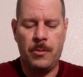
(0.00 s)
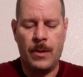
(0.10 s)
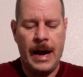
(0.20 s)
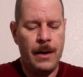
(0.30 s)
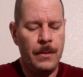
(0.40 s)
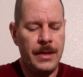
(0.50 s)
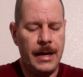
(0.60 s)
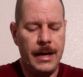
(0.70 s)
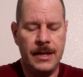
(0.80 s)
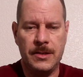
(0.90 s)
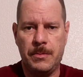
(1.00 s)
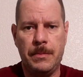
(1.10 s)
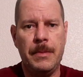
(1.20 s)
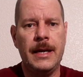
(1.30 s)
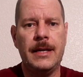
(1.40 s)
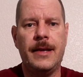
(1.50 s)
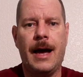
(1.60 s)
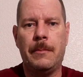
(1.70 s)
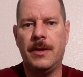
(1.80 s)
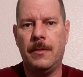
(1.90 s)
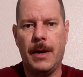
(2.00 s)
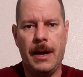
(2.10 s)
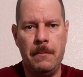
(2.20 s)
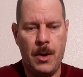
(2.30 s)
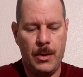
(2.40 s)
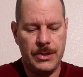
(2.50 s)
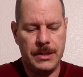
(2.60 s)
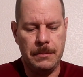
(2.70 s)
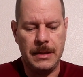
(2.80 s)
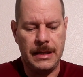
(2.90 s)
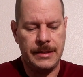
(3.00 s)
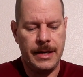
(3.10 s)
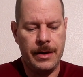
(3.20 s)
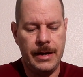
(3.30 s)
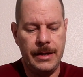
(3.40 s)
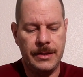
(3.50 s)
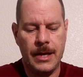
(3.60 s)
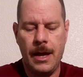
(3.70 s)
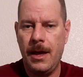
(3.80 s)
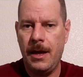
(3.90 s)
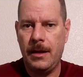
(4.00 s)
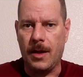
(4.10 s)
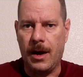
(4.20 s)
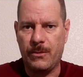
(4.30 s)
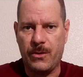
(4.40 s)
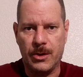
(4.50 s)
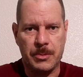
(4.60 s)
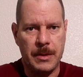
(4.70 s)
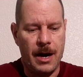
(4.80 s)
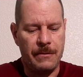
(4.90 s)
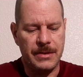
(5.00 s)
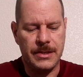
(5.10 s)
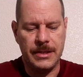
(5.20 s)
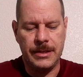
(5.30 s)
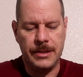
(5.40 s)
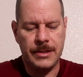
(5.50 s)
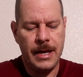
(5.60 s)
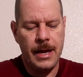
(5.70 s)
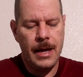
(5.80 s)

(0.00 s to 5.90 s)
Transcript: round that has been adopted by most militaries, law enforcement offices.